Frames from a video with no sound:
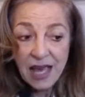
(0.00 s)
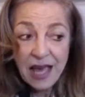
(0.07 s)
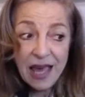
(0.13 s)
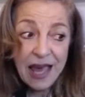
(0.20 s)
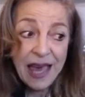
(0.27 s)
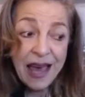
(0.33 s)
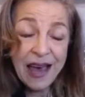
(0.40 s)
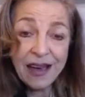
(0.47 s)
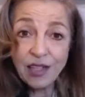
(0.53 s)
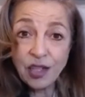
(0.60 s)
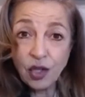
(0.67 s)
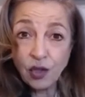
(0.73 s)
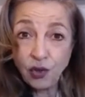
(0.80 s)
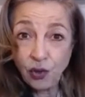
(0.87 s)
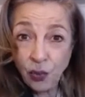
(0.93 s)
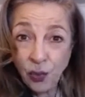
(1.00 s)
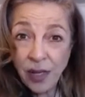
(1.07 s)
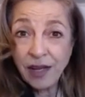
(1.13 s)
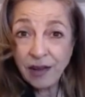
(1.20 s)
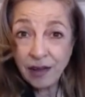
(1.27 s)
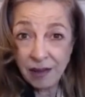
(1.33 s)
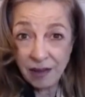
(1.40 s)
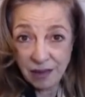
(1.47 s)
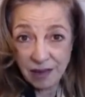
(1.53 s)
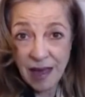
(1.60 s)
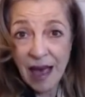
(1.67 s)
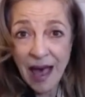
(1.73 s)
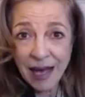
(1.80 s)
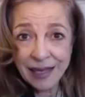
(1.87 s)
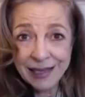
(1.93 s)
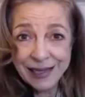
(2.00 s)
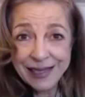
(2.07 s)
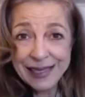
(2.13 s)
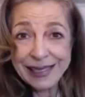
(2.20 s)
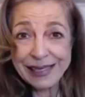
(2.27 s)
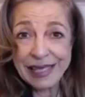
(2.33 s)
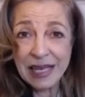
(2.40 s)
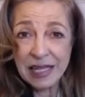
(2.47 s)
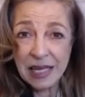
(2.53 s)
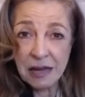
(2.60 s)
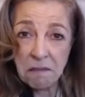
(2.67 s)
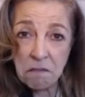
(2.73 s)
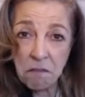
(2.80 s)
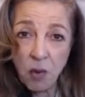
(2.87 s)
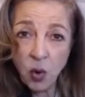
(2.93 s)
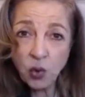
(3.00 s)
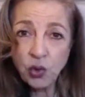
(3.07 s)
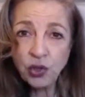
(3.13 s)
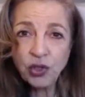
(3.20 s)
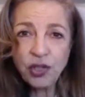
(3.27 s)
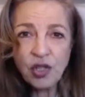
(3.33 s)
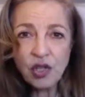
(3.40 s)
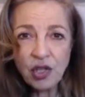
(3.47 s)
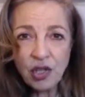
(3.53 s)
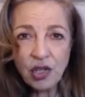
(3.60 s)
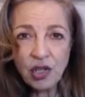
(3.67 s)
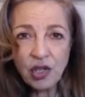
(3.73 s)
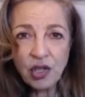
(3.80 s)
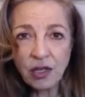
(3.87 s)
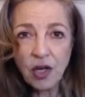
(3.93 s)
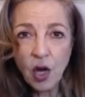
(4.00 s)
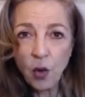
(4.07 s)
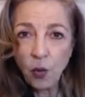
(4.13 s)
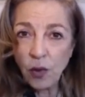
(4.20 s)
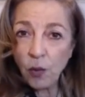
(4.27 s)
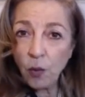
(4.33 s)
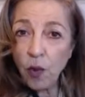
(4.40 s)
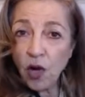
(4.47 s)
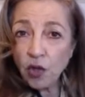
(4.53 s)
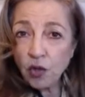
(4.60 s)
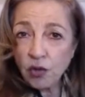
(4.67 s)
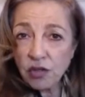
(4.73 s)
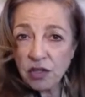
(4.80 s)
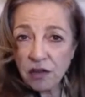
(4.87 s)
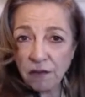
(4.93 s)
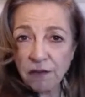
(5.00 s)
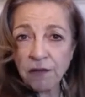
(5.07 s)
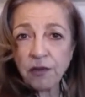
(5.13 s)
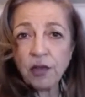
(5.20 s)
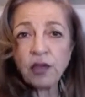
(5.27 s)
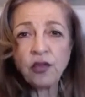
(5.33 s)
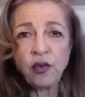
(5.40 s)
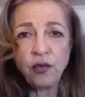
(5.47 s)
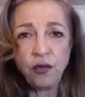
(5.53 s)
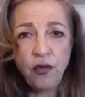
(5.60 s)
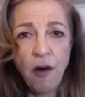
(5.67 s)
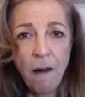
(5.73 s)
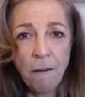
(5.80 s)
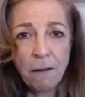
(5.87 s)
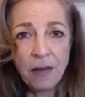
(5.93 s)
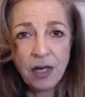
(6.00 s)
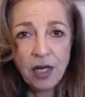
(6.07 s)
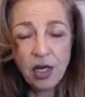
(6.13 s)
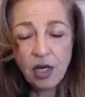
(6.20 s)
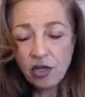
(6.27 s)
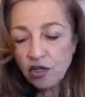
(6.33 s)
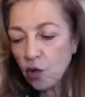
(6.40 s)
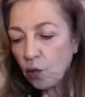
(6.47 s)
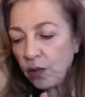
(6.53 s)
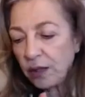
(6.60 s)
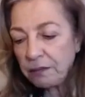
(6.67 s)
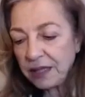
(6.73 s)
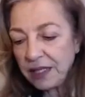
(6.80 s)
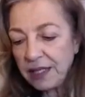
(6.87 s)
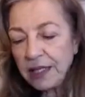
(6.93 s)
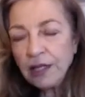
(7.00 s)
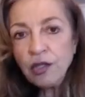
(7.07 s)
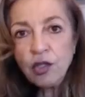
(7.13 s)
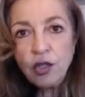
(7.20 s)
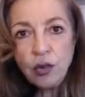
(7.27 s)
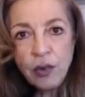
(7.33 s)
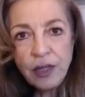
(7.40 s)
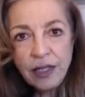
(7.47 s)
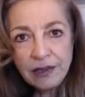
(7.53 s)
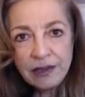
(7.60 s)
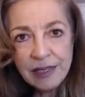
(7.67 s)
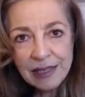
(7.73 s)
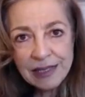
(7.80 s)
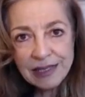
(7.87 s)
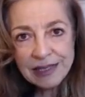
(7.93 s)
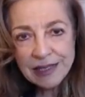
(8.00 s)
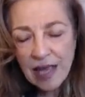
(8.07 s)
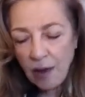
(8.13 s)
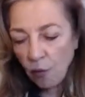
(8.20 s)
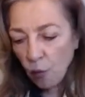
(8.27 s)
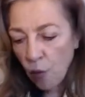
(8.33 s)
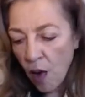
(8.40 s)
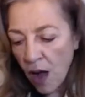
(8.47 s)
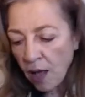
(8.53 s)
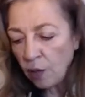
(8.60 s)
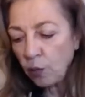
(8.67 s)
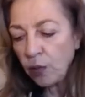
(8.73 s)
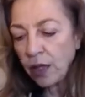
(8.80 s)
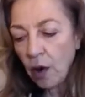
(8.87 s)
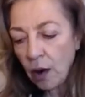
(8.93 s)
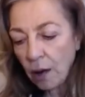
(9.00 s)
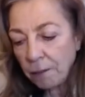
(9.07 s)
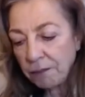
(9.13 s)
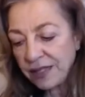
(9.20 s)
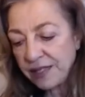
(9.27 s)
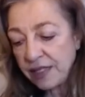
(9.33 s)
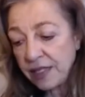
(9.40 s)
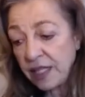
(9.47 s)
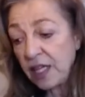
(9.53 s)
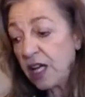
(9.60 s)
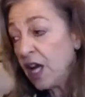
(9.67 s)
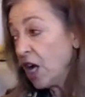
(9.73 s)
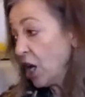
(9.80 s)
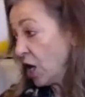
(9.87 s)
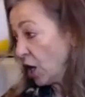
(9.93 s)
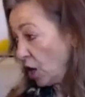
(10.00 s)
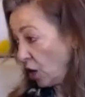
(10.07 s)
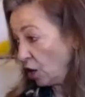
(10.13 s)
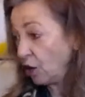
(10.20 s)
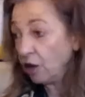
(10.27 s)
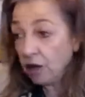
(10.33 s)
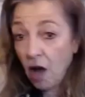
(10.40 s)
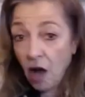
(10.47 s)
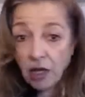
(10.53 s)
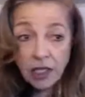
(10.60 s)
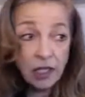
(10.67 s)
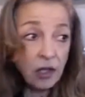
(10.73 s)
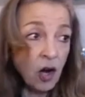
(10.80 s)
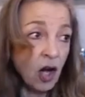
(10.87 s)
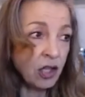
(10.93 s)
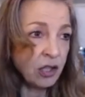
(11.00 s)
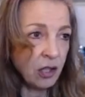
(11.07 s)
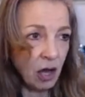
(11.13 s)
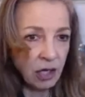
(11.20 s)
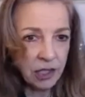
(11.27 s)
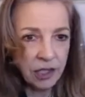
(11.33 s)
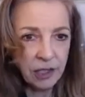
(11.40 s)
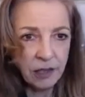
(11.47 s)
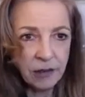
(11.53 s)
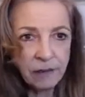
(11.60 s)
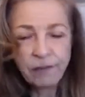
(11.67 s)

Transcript: And doing that is an emotional thing we want to divert from so we begin doing this. And while we are busy locking, unlocking,